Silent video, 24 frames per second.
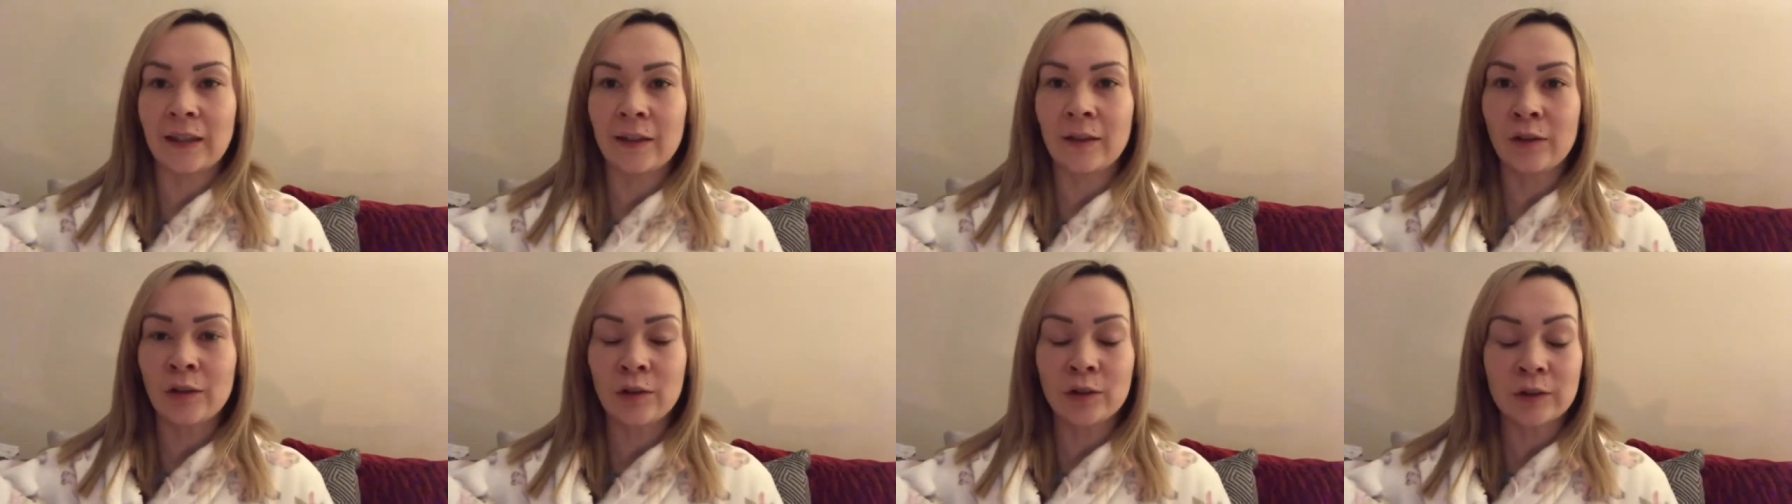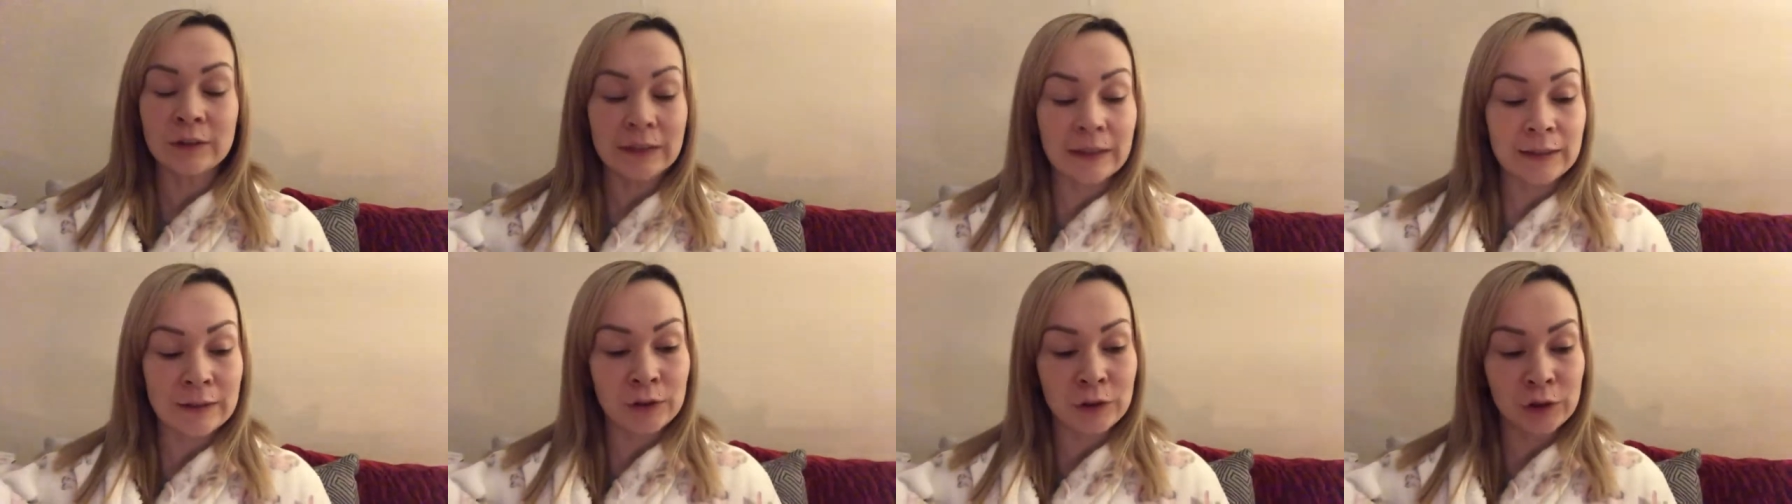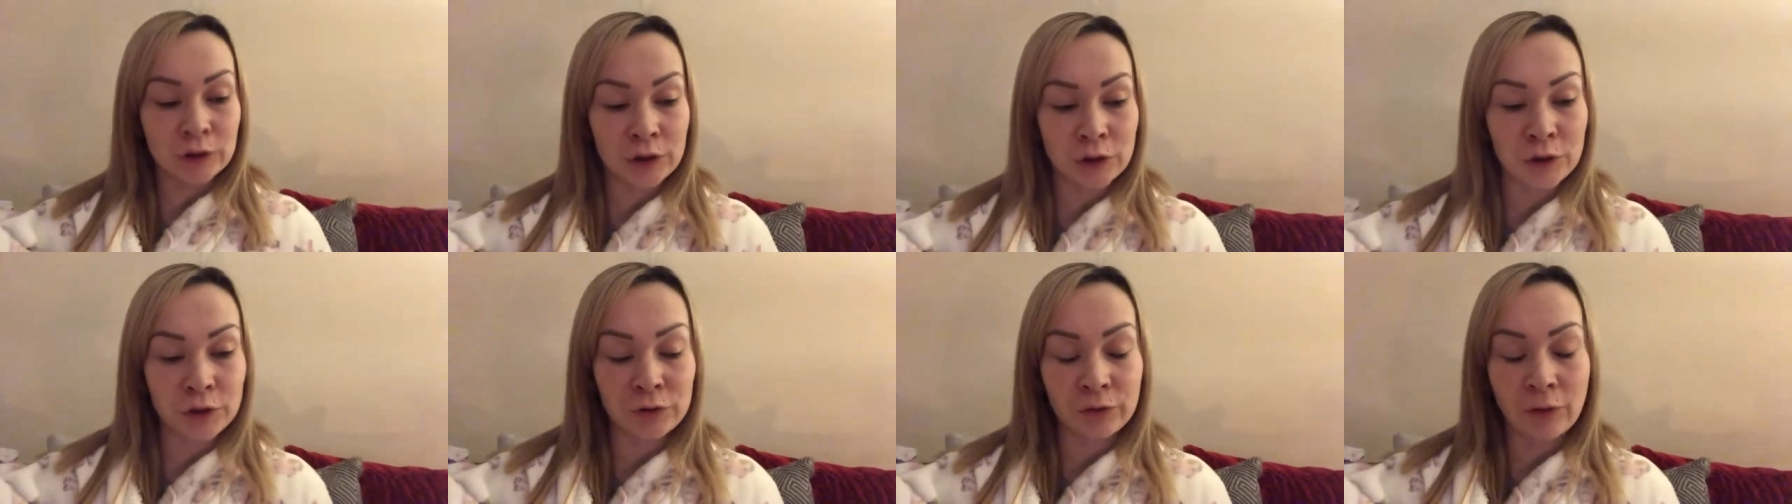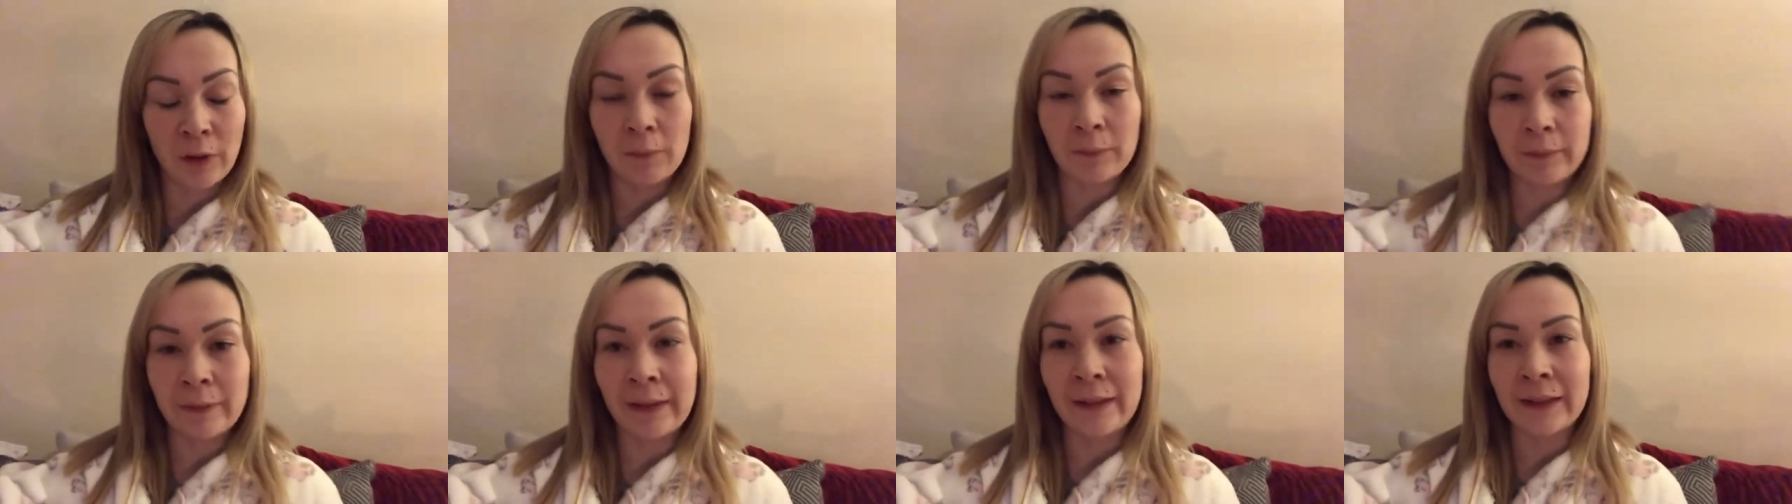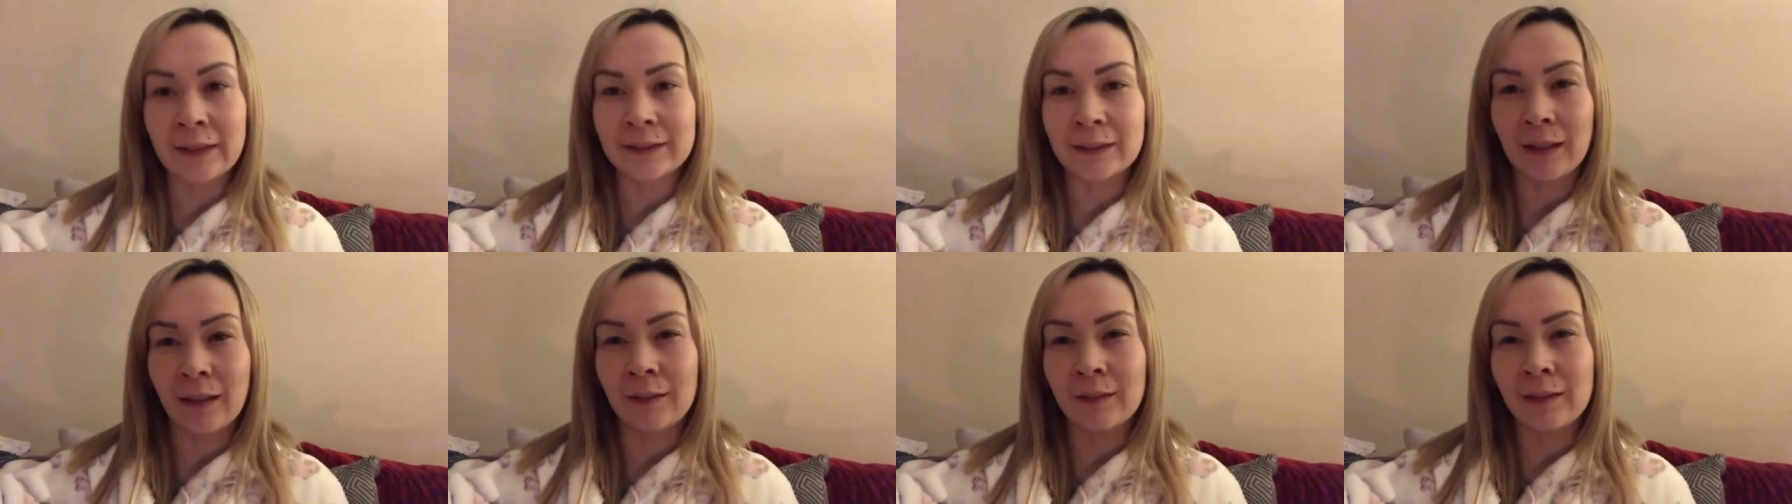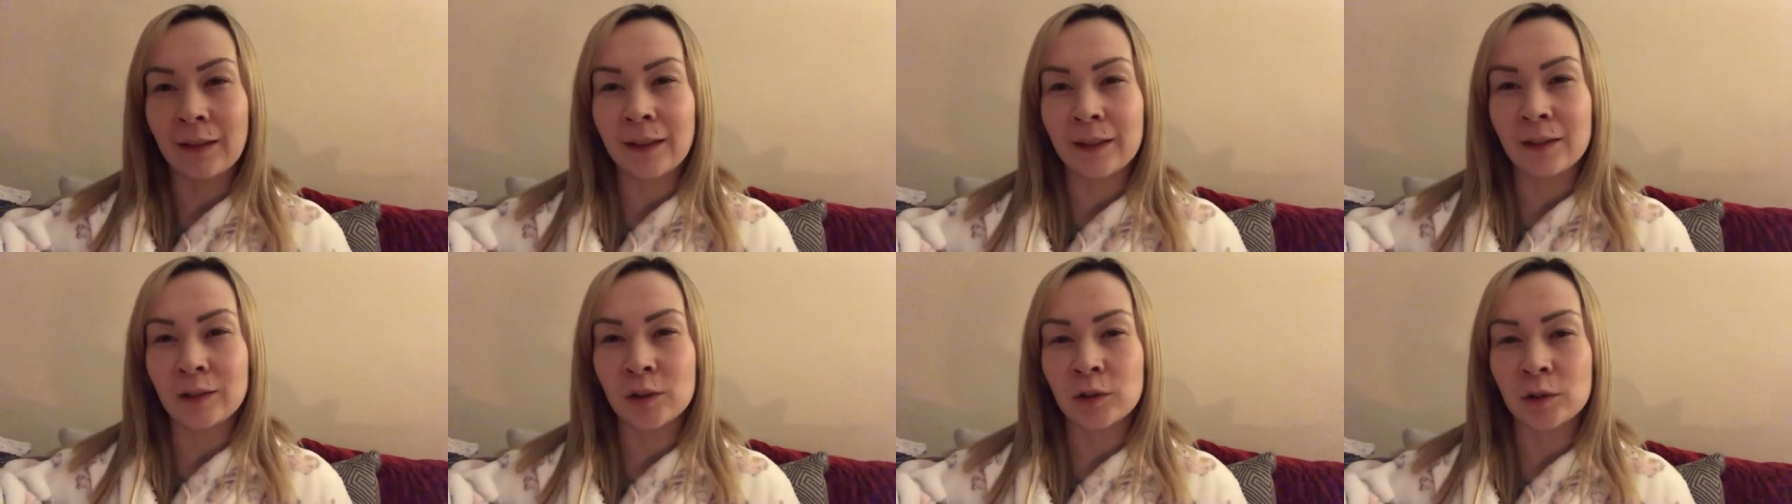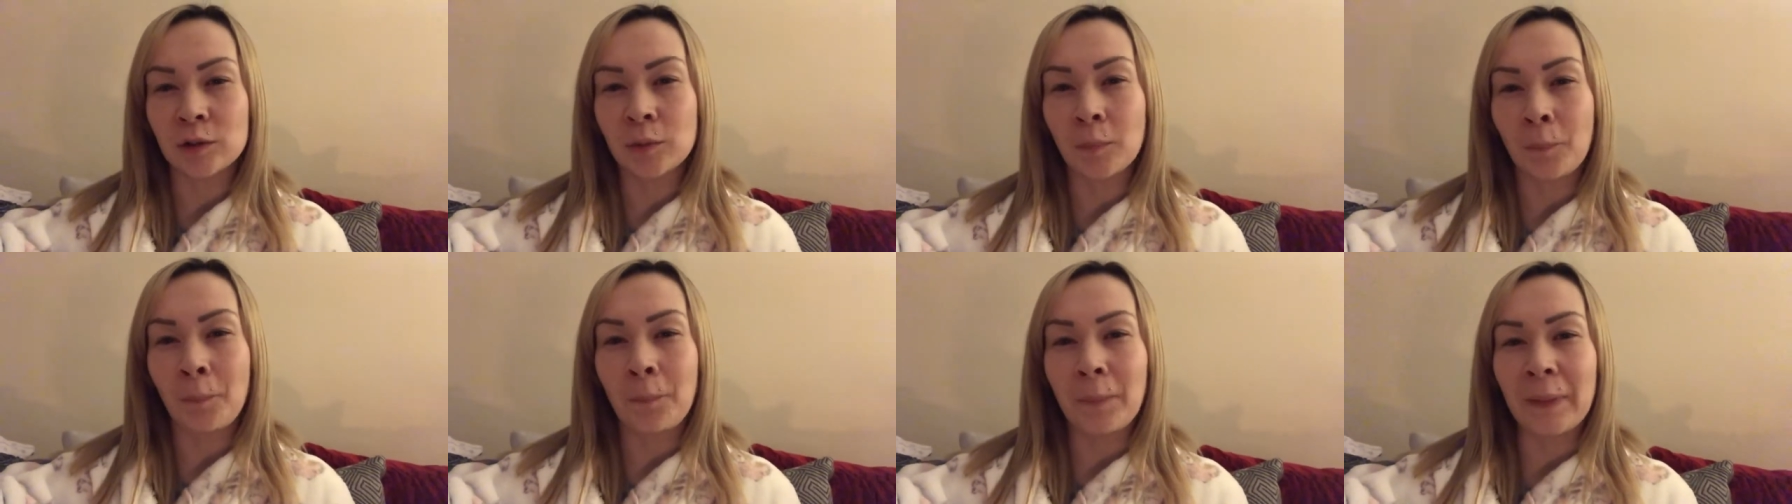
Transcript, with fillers: I thought I'd just throw this little